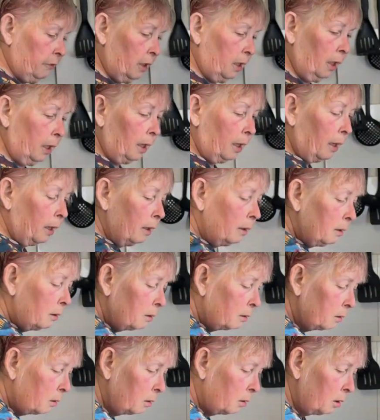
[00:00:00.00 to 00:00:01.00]
here,
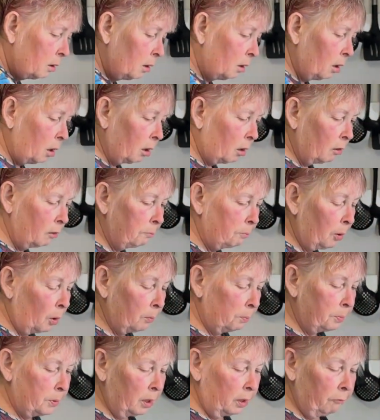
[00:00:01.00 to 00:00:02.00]
I've
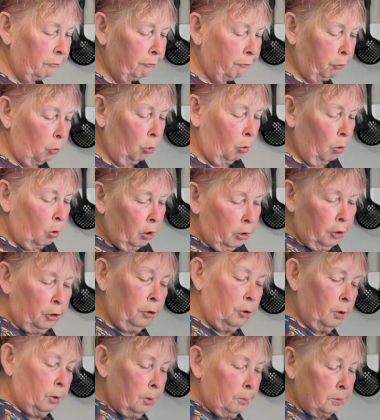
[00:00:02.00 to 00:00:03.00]
popped in 4
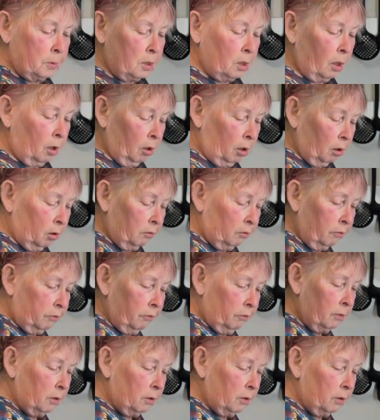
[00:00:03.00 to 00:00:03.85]
cubes of